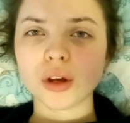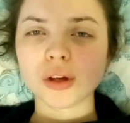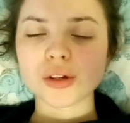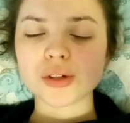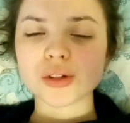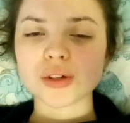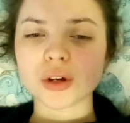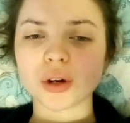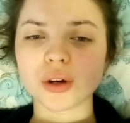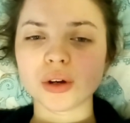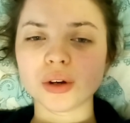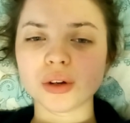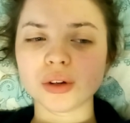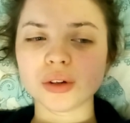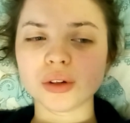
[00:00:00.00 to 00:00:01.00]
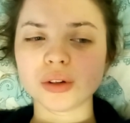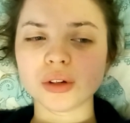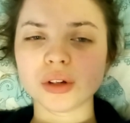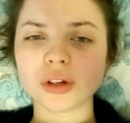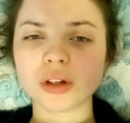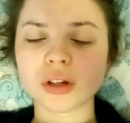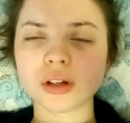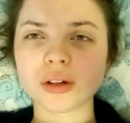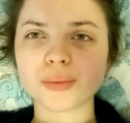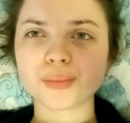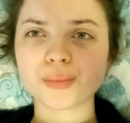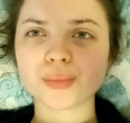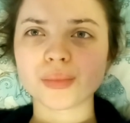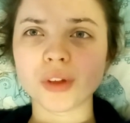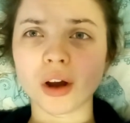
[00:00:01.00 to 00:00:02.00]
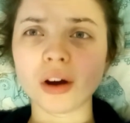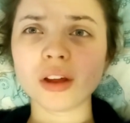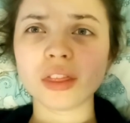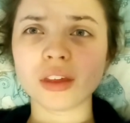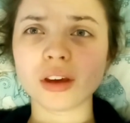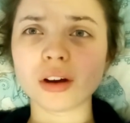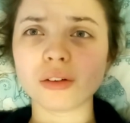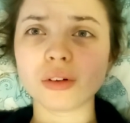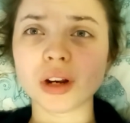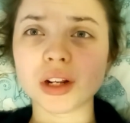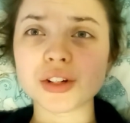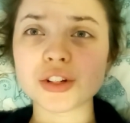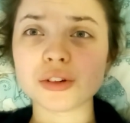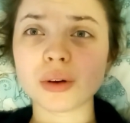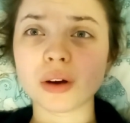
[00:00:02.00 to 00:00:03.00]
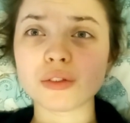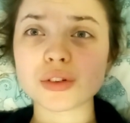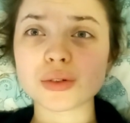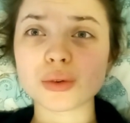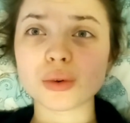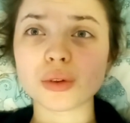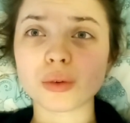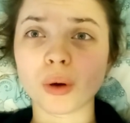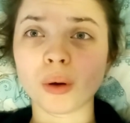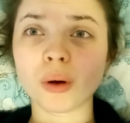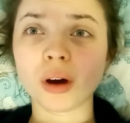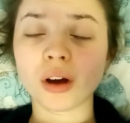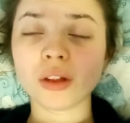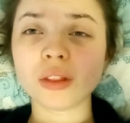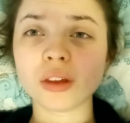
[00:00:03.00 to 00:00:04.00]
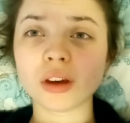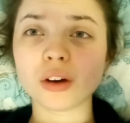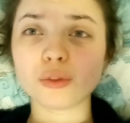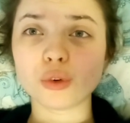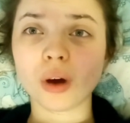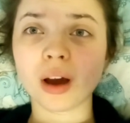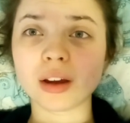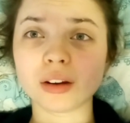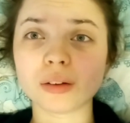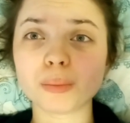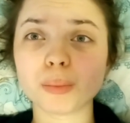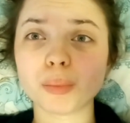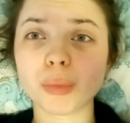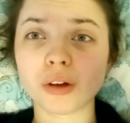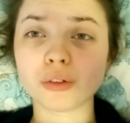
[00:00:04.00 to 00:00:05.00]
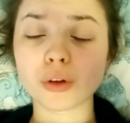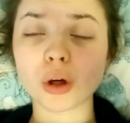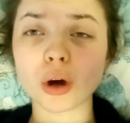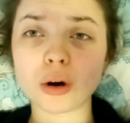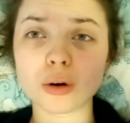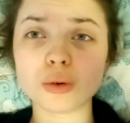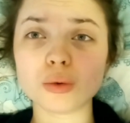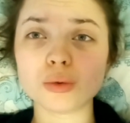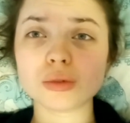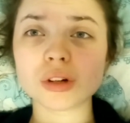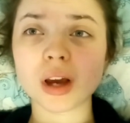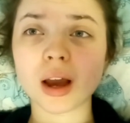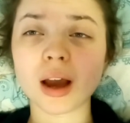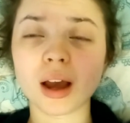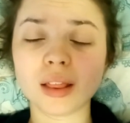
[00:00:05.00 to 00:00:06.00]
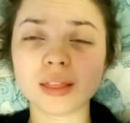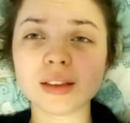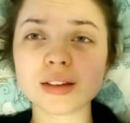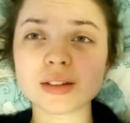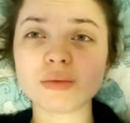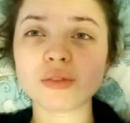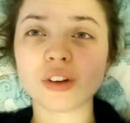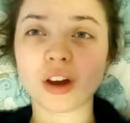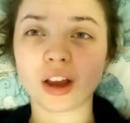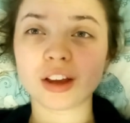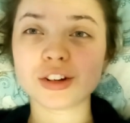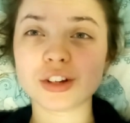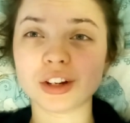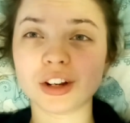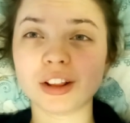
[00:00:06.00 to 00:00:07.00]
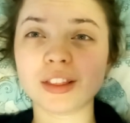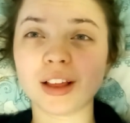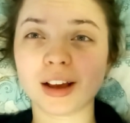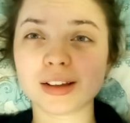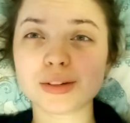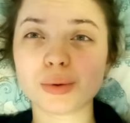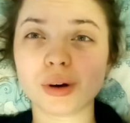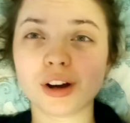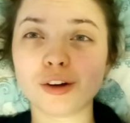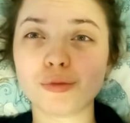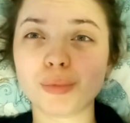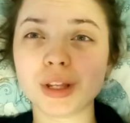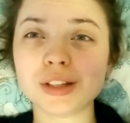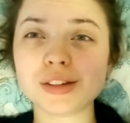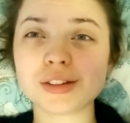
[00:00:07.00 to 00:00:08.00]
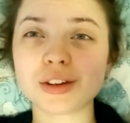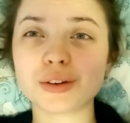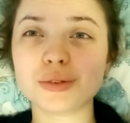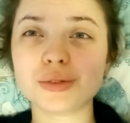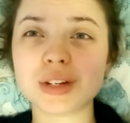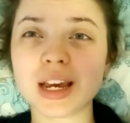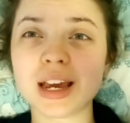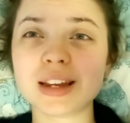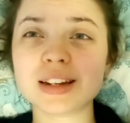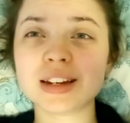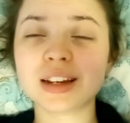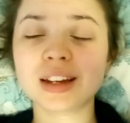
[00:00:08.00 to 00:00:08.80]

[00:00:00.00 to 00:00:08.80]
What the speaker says: So I think I really do have a sore throat. I think I've had a bit of a cold and this infection, and that's why I've been so dead.